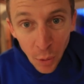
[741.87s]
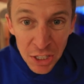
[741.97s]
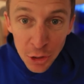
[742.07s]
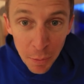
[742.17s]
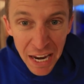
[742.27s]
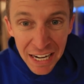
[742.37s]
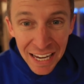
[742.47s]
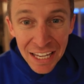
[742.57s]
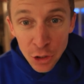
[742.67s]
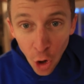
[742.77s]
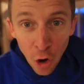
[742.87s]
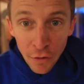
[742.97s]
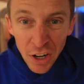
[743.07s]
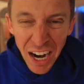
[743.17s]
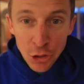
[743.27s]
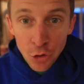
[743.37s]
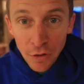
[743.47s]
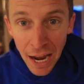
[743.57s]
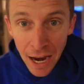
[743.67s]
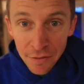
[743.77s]
WrestleMania is over. I
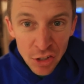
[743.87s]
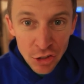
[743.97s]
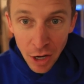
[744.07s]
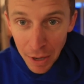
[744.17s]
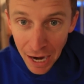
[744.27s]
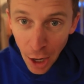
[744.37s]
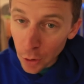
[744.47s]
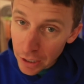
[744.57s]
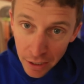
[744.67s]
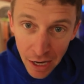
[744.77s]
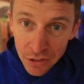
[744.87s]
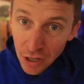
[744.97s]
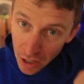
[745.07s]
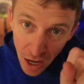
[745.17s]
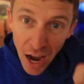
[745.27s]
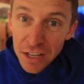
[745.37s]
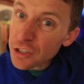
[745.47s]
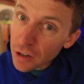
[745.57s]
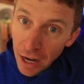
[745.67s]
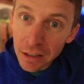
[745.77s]
survived somehow, and yes, I
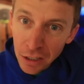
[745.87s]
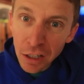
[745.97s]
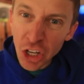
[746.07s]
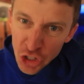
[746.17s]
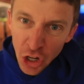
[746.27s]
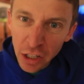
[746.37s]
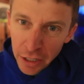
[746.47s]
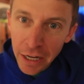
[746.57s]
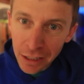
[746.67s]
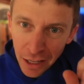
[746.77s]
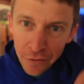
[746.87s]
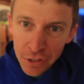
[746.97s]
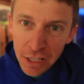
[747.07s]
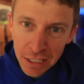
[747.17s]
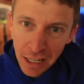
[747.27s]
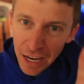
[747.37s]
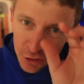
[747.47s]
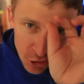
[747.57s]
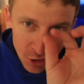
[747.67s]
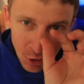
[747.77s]
still got a little agility left in these
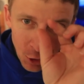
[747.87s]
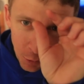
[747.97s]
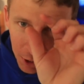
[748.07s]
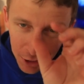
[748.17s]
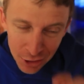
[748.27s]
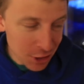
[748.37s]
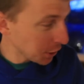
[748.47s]
legs, just a little bit, just a